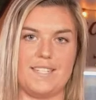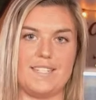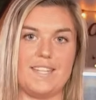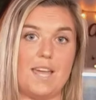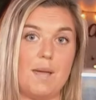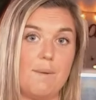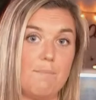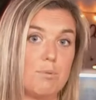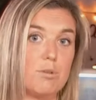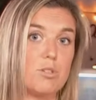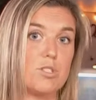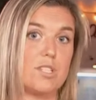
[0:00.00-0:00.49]

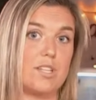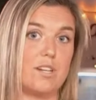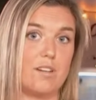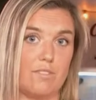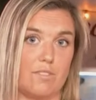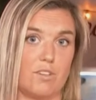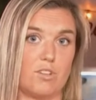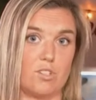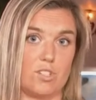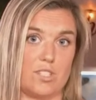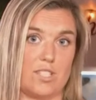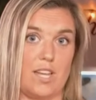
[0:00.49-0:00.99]
10%
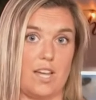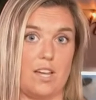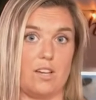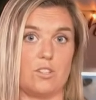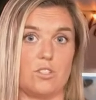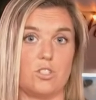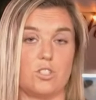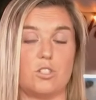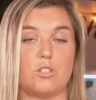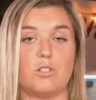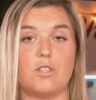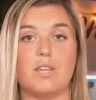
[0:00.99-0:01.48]
of their
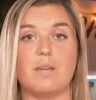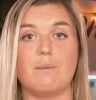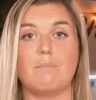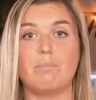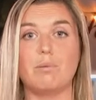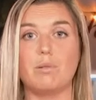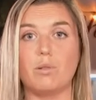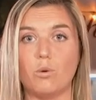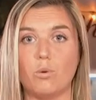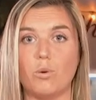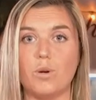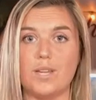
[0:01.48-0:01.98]
sales to the
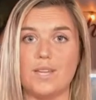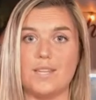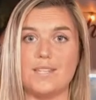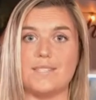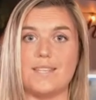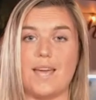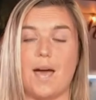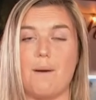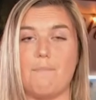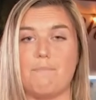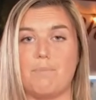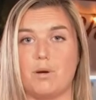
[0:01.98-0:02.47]

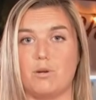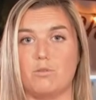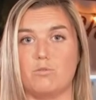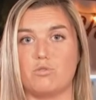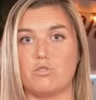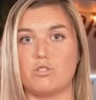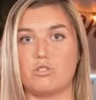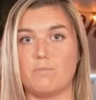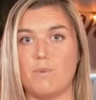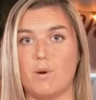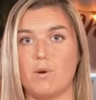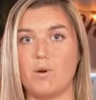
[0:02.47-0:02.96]
employees at
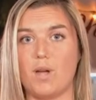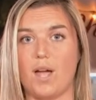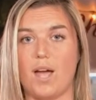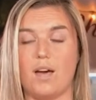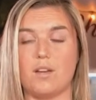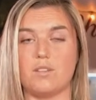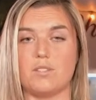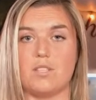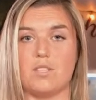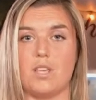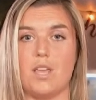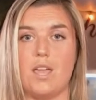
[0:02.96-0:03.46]
Bone's
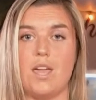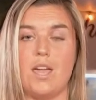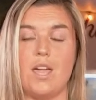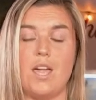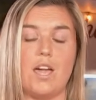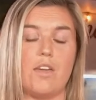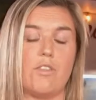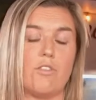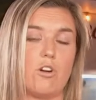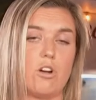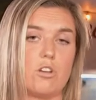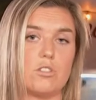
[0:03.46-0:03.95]
Smokehouse.
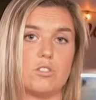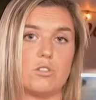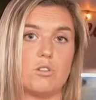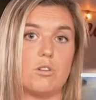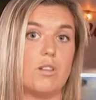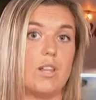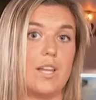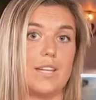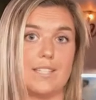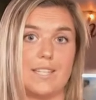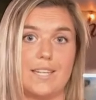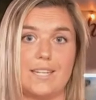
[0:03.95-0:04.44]
And they're also
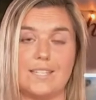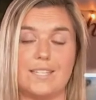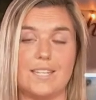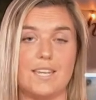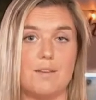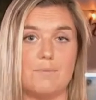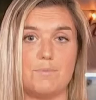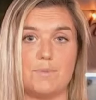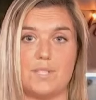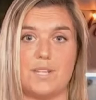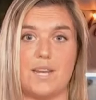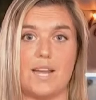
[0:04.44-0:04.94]
collecting
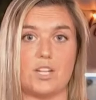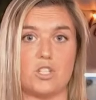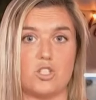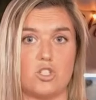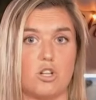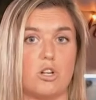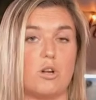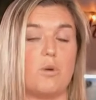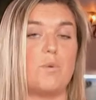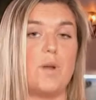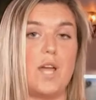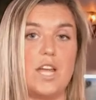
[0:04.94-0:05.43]
tips and
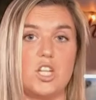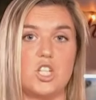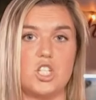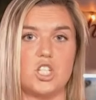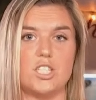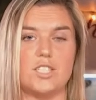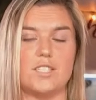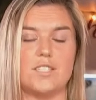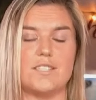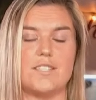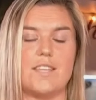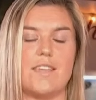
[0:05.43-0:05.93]
extra
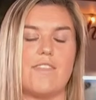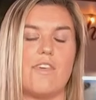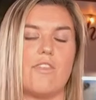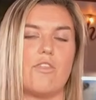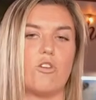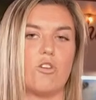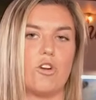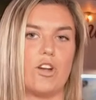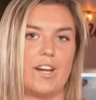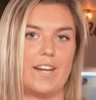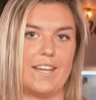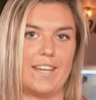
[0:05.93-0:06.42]
donations, and
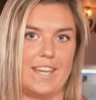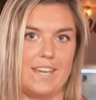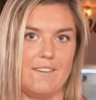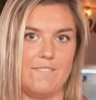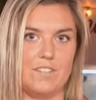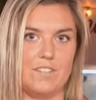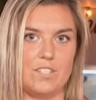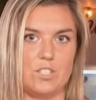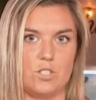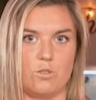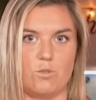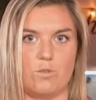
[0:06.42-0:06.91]
then they're going to
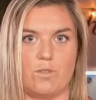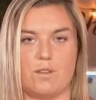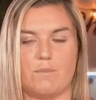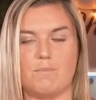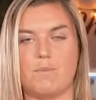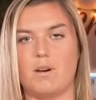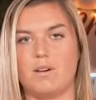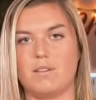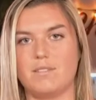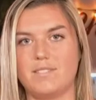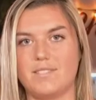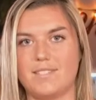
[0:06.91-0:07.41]
give it to
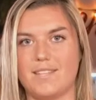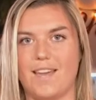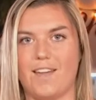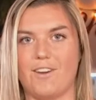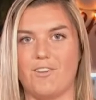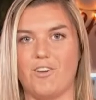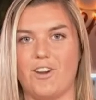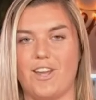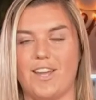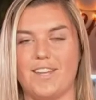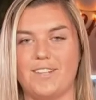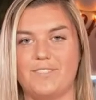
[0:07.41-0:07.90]
them on
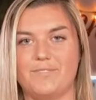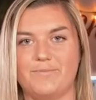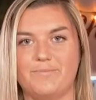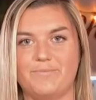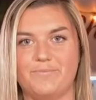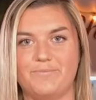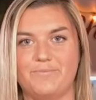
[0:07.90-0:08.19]
Saturday.